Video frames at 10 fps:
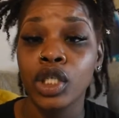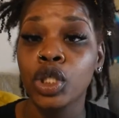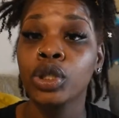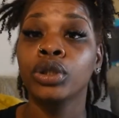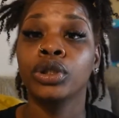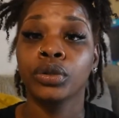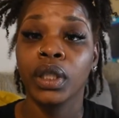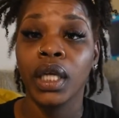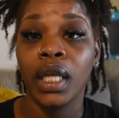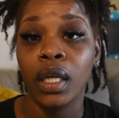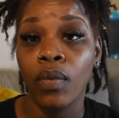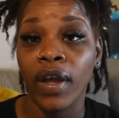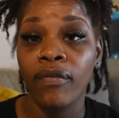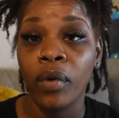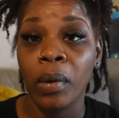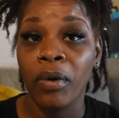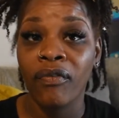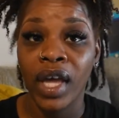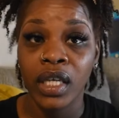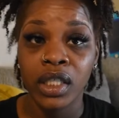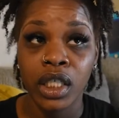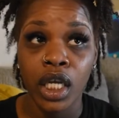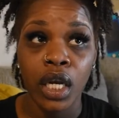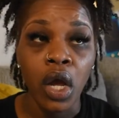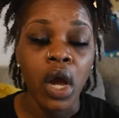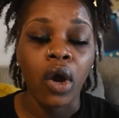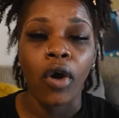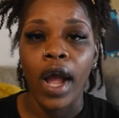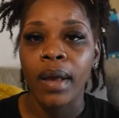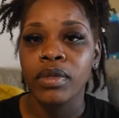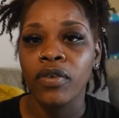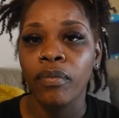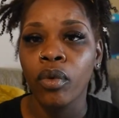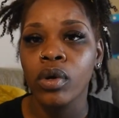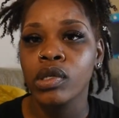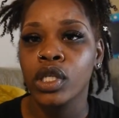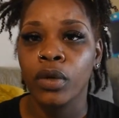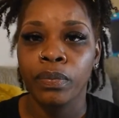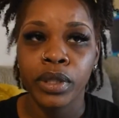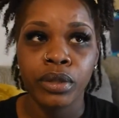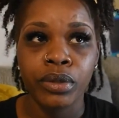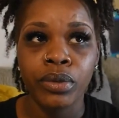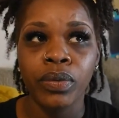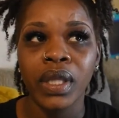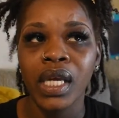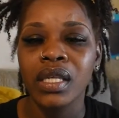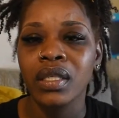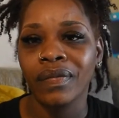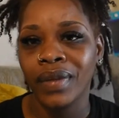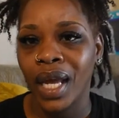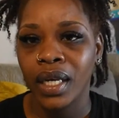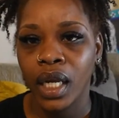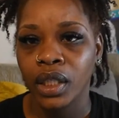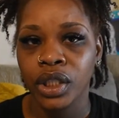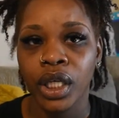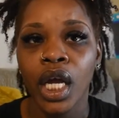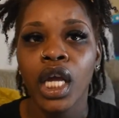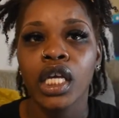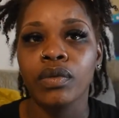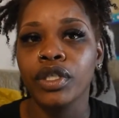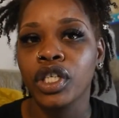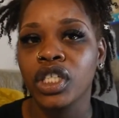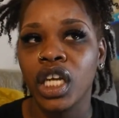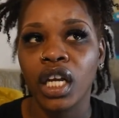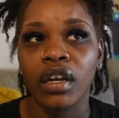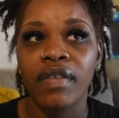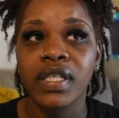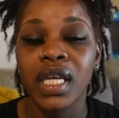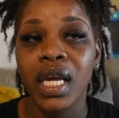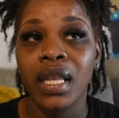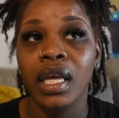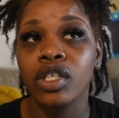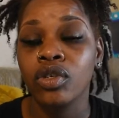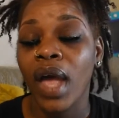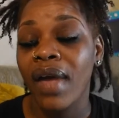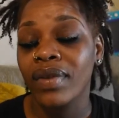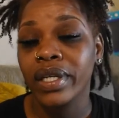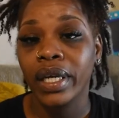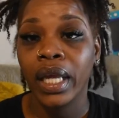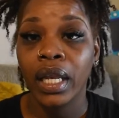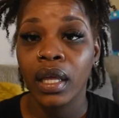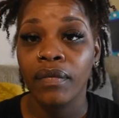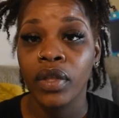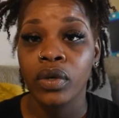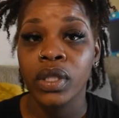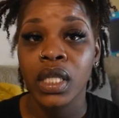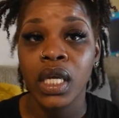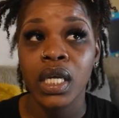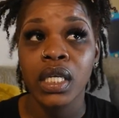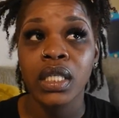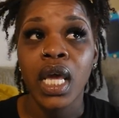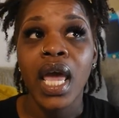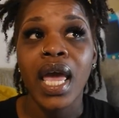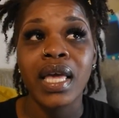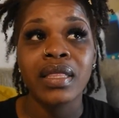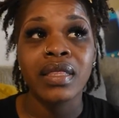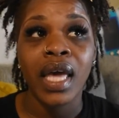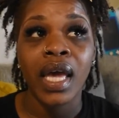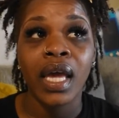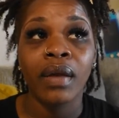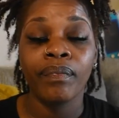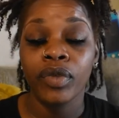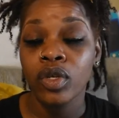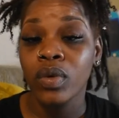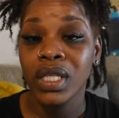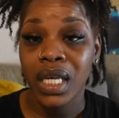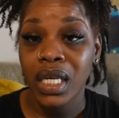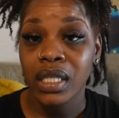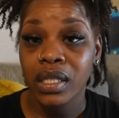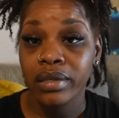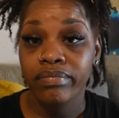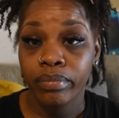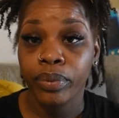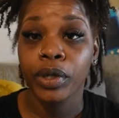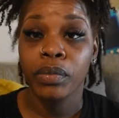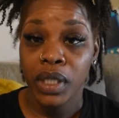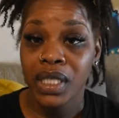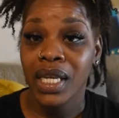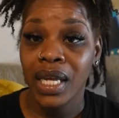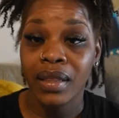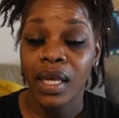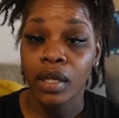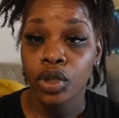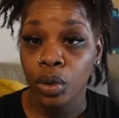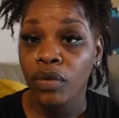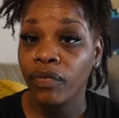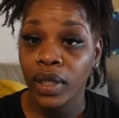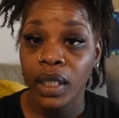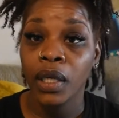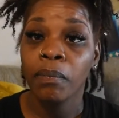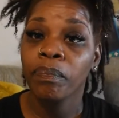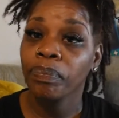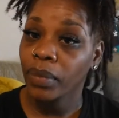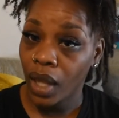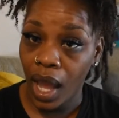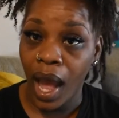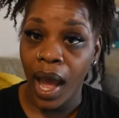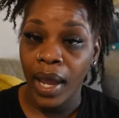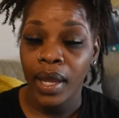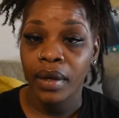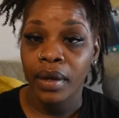children in any way, form, or fashion, crimes of moral servitude, things of that nature, is what you're checking off, saying that you haven't done any of those things and that you attest, pretty much saying that truthfully I